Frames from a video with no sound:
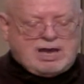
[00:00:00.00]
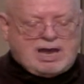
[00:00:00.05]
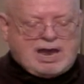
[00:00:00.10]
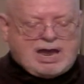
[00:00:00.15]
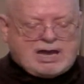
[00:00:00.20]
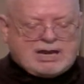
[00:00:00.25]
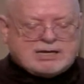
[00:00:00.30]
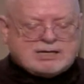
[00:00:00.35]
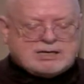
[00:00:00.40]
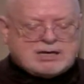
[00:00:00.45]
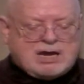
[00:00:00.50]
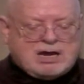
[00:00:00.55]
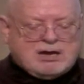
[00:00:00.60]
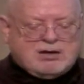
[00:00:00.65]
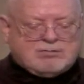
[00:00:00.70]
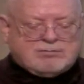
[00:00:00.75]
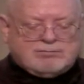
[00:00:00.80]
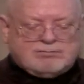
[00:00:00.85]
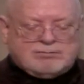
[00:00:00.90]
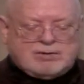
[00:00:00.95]
And
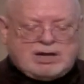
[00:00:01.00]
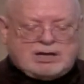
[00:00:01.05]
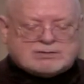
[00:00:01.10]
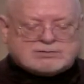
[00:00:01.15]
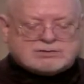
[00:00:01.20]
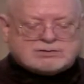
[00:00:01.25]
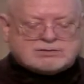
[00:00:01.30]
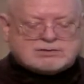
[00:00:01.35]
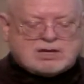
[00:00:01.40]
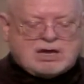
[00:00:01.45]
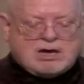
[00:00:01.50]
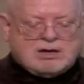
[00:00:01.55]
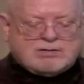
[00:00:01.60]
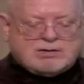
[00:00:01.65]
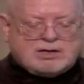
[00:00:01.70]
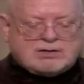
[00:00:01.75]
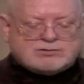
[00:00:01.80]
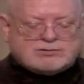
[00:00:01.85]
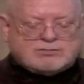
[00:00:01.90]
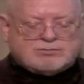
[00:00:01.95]

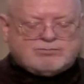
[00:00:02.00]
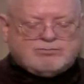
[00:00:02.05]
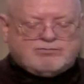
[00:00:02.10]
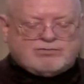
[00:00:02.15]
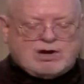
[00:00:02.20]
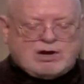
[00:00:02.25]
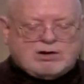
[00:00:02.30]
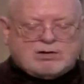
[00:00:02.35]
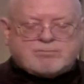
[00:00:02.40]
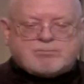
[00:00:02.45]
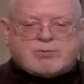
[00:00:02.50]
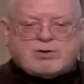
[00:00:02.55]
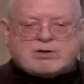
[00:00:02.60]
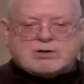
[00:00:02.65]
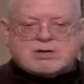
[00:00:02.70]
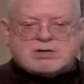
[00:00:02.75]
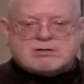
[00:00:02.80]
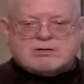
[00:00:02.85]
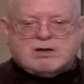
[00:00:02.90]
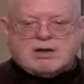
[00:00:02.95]
it's very
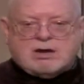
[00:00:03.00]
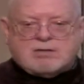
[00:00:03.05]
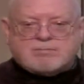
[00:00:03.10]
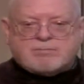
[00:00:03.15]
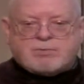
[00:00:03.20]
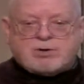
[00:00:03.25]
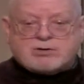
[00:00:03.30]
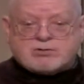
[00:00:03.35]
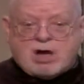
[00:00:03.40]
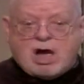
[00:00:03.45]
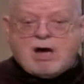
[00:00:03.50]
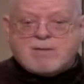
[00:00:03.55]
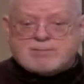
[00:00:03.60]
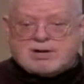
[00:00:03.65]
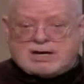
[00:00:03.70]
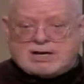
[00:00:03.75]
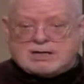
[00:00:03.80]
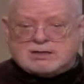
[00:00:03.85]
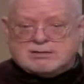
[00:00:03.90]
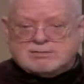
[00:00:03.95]

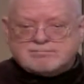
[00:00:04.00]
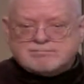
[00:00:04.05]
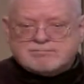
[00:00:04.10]
predominant